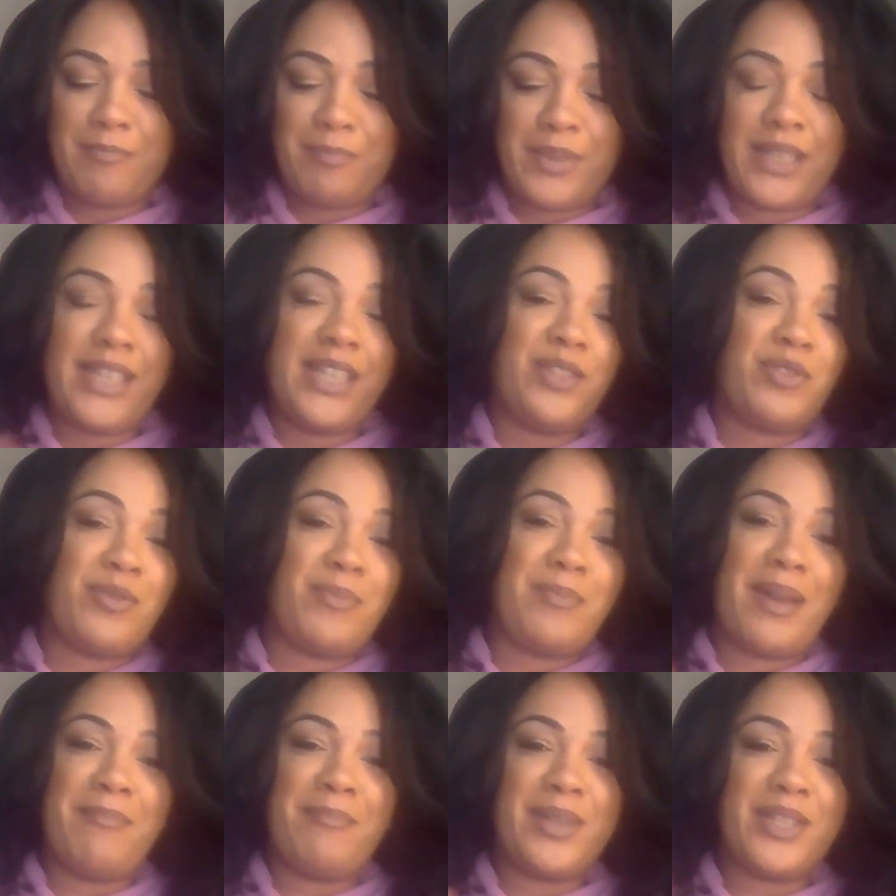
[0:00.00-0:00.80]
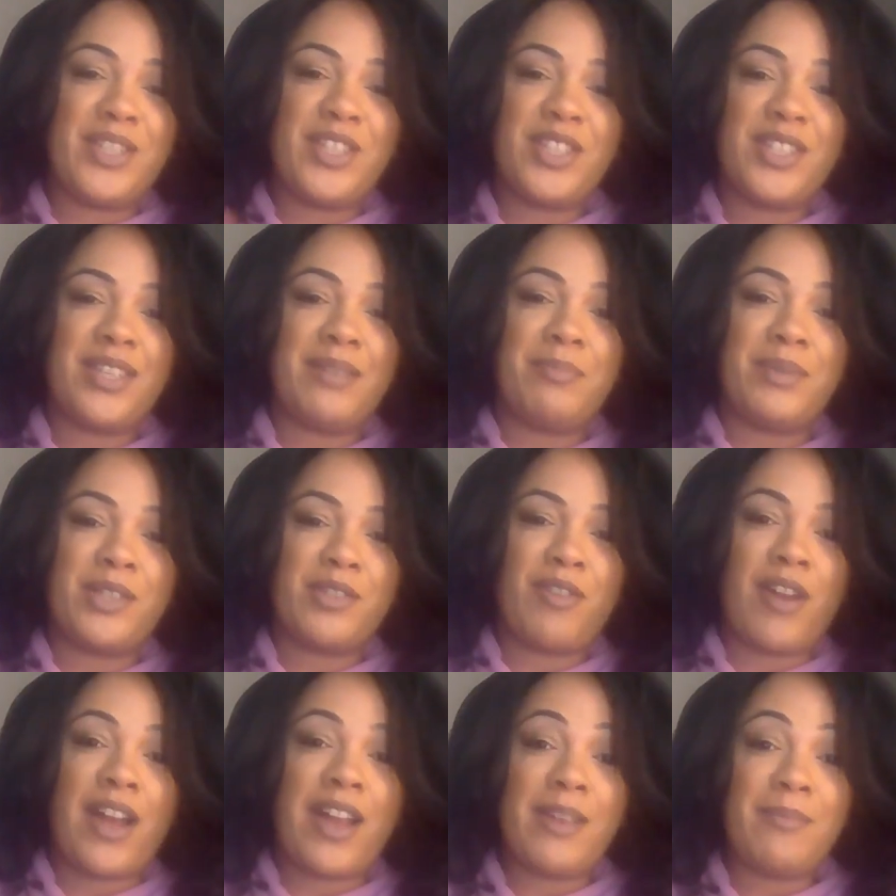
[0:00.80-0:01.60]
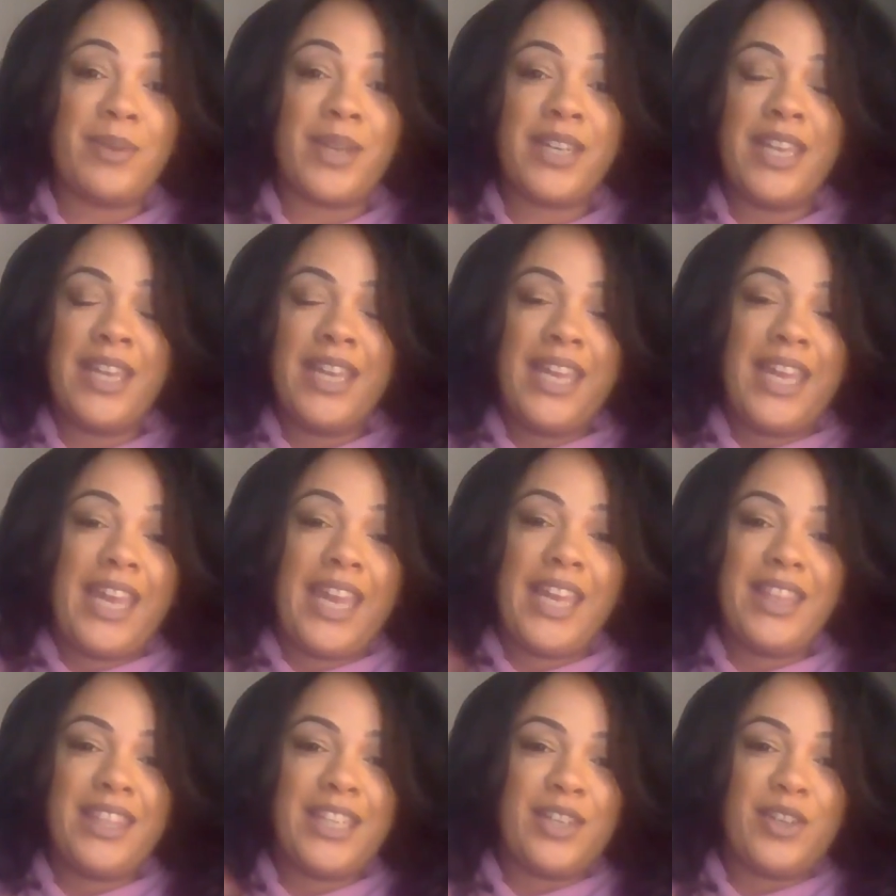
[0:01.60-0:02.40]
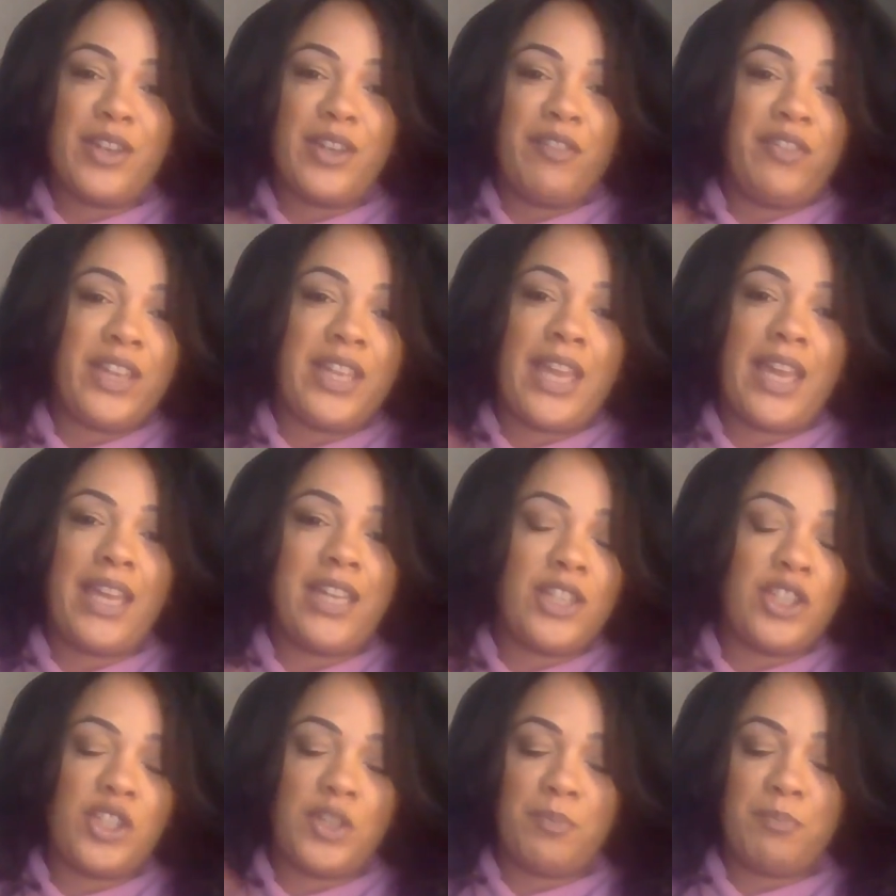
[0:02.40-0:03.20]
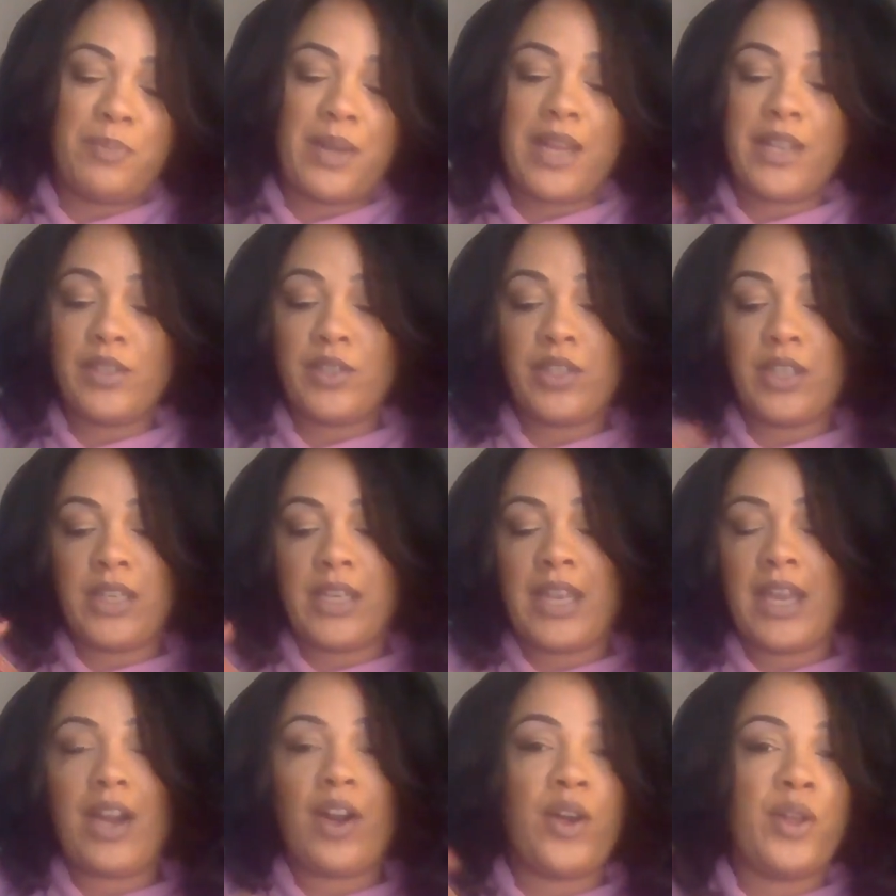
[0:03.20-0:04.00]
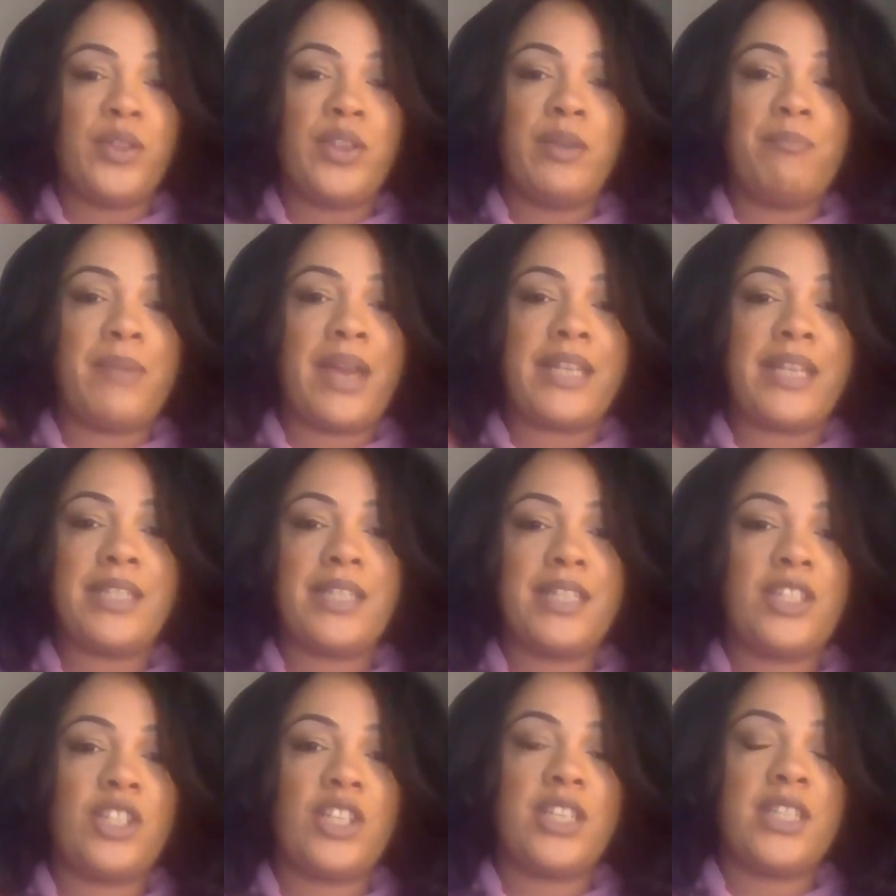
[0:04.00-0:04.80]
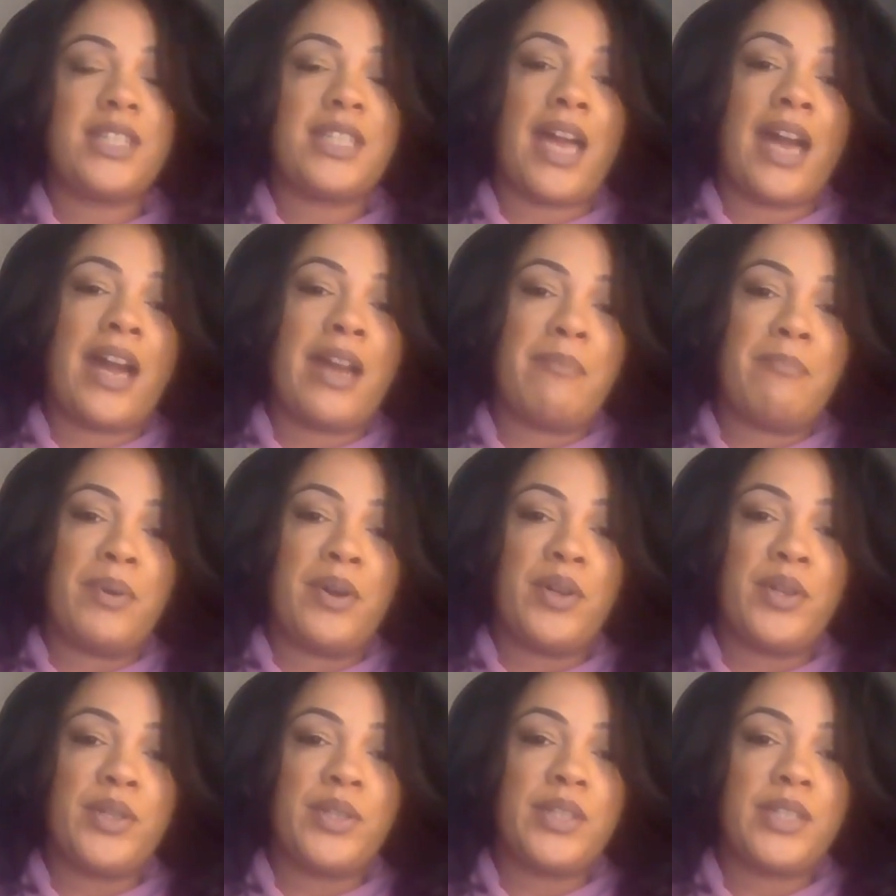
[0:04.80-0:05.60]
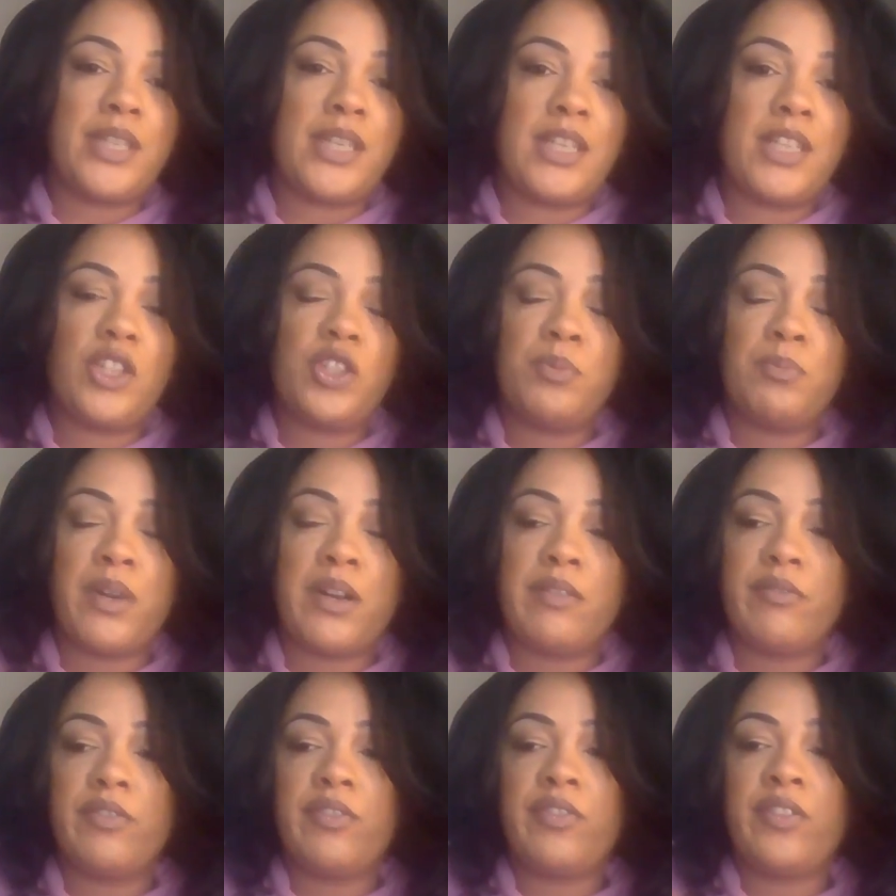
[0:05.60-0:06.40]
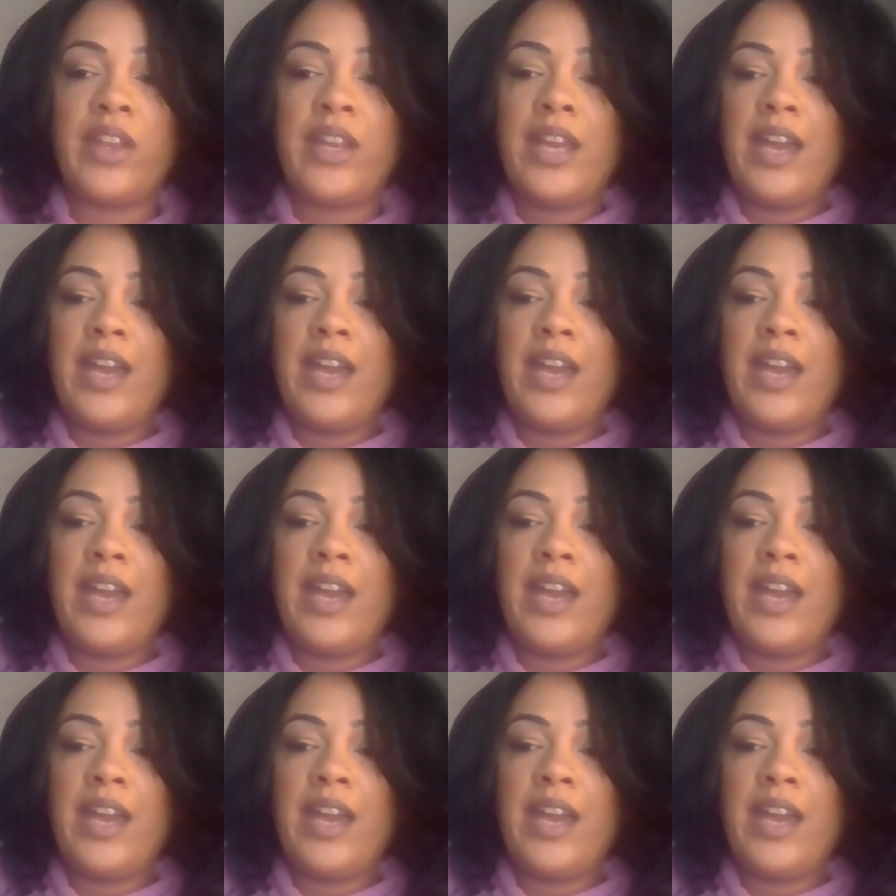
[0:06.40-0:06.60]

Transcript: Please remember to subscribe and hit the notification bell so you get all the messages I post each month.